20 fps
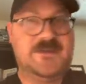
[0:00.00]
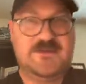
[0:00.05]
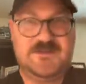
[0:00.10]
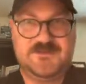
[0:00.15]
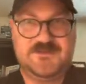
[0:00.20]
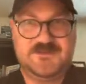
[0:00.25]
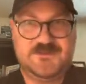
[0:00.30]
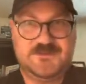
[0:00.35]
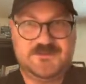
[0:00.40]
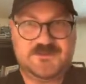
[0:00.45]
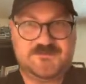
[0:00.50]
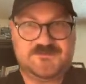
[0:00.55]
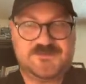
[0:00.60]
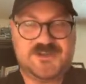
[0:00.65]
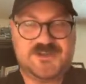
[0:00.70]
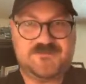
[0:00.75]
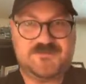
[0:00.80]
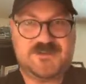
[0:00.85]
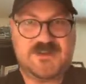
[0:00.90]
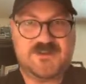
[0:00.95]
do some
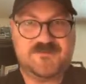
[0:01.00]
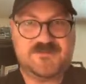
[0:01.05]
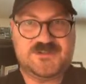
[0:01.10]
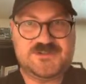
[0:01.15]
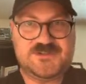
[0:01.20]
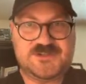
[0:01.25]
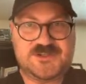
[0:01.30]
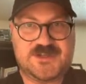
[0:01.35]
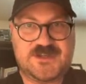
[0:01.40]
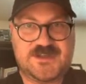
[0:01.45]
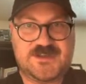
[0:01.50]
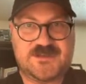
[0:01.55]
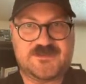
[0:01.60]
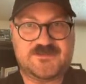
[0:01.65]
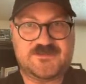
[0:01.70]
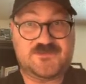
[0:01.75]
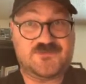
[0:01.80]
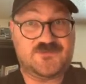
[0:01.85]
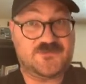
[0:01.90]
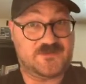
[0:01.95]
chip damage
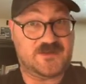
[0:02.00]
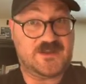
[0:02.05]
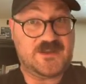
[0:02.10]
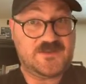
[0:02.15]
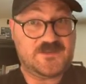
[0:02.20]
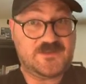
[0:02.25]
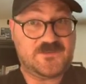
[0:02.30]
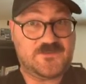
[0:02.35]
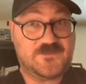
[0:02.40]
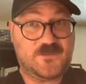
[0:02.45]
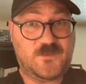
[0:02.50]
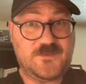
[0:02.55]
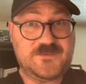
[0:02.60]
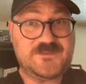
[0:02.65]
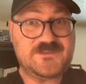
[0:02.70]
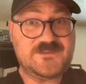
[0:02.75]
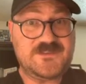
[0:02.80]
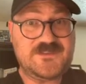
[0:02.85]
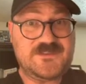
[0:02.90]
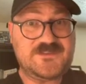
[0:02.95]
and try to
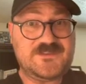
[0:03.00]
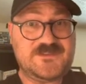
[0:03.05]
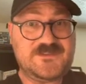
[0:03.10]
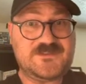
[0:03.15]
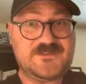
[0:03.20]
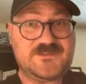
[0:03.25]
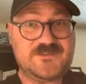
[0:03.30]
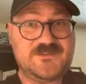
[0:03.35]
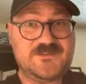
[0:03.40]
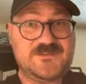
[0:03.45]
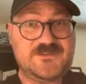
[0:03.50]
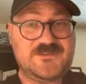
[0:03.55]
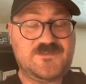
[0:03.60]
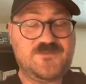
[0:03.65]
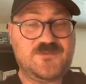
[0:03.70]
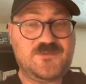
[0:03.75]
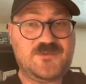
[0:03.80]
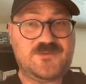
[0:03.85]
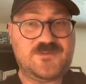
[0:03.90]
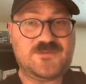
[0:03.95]
force this
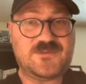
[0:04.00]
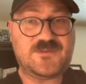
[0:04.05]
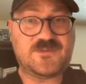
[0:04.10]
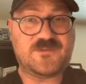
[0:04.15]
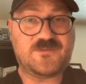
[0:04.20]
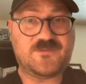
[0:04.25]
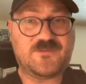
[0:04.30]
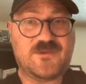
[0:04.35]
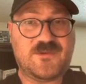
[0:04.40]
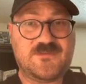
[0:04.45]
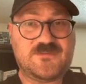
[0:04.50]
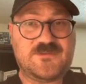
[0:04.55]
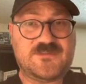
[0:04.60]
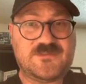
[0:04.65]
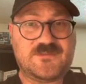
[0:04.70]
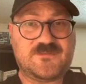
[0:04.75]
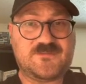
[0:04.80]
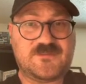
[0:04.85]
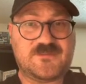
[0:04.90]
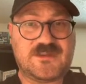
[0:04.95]
Azumarill to throw
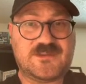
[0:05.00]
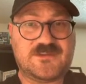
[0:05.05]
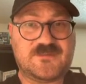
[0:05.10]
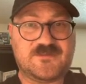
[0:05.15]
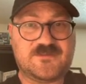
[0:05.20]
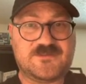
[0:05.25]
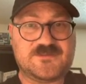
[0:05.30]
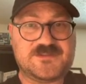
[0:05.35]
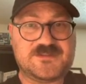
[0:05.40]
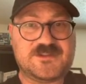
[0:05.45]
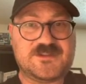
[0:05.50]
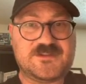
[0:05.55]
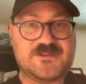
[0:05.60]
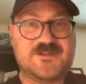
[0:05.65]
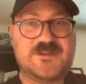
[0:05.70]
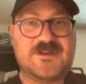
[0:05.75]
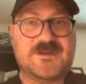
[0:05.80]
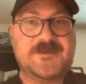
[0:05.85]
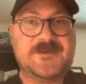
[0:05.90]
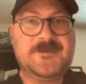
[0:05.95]
some
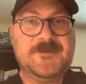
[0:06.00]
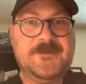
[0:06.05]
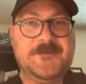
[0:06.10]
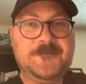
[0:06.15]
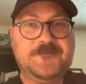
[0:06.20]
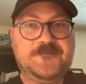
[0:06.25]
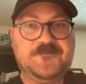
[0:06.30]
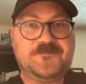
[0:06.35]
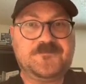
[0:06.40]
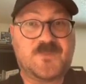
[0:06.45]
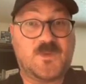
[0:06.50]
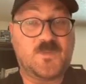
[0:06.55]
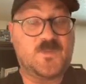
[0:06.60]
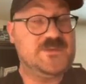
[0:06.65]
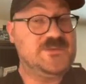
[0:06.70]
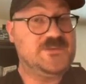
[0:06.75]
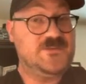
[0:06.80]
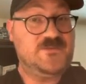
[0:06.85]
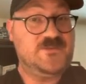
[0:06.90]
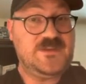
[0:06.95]
energy.
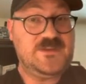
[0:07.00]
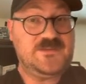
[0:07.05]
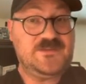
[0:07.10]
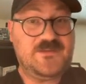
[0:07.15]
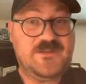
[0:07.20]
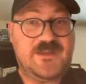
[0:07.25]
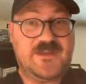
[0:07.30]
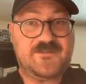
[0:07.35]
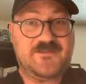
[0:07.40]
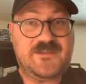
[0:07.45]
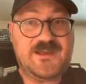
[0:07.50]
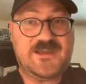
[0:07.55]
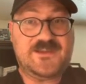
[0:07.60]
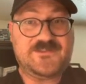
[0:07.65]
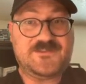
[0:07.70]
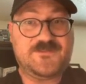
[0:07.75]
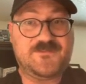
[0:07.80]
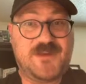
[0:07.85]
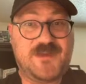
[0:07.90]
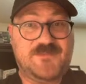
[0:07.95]
We do get to that
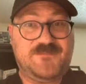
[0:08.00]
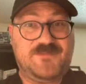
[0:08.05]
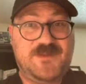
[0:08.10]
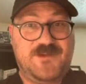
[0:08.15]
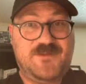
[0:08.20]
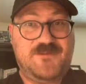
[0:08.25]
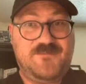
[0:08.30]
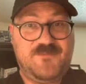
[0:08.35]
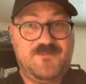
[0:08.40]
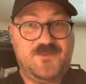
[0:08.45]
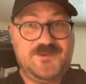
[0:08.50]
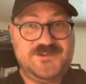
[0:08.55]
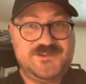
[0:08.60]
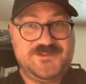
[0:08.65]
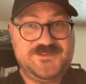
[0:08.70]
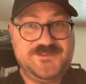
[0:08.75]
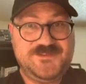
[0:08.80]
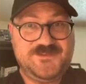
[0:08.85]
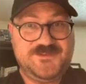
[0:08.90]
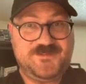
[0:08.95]
last Mud Bomb,
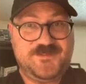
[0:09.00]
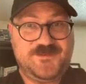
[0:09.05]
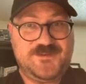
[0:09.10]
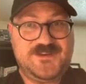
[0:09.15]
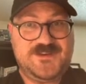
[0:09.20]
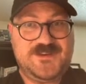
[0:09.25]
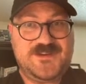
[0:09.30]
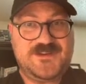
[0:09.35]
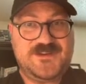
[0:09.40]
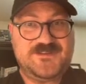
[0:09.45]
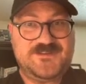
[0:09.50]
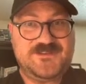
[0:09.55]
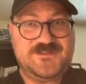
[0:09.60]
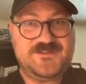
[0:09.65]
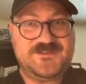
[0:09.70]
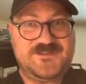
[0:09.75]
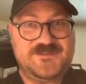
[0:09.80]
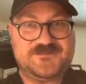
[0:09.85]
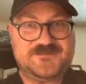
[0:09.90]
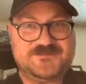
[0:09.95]
which is pretty nice.